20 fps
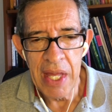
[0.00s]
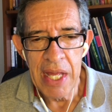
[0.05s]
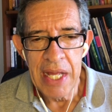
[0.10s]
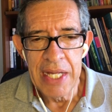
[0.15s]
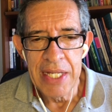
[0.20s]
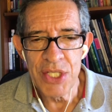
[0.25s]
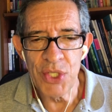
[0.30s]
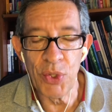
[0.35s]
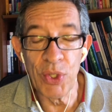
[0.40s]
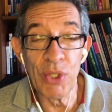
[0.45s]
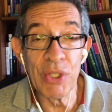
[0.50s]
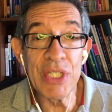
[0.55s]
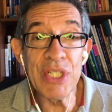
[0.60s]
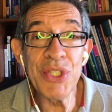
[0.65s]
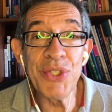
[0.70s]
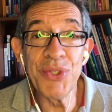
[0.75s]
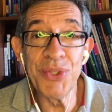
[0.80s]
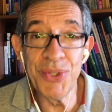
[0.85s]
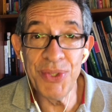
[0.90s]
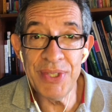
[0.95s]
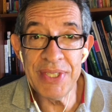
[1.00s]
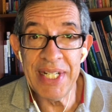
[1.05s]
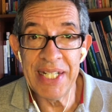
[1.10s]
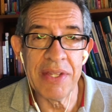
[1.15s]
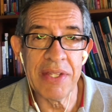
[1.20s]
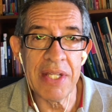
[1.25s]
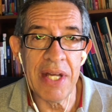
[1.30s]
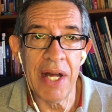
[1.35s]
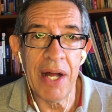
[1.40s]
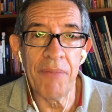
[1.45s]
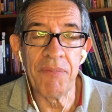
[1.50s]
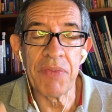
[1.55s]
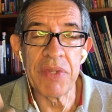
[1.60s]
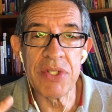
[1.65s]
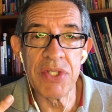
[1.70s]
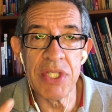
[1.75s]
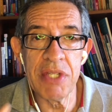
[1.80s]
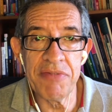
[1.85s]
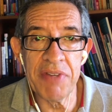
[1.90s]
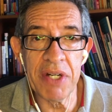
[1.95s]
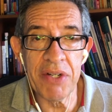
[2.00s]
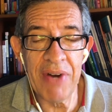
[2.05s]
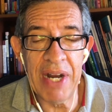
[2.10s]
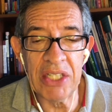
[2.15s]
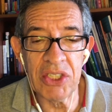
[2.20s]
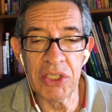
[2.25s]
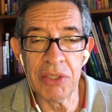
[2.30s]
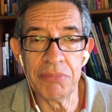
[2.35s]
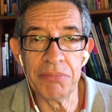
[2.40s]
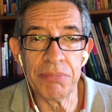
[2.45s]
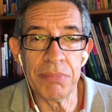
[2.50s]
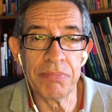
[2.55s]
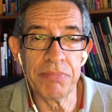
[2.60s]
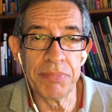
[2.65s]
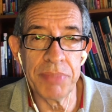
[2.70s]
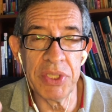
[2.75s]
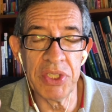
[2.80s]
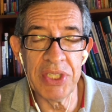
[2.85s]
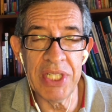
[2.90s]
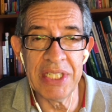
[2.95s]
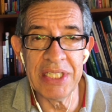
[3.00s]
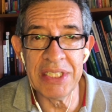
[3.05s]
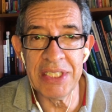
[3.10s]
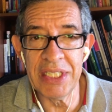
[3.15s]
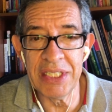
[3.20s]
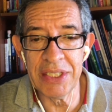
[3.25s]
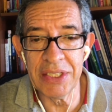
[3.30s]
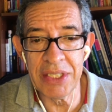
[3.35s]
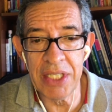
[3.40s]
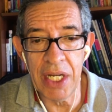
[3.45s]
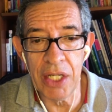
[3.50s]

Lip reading: So in order to do that, Stephen Krashen presented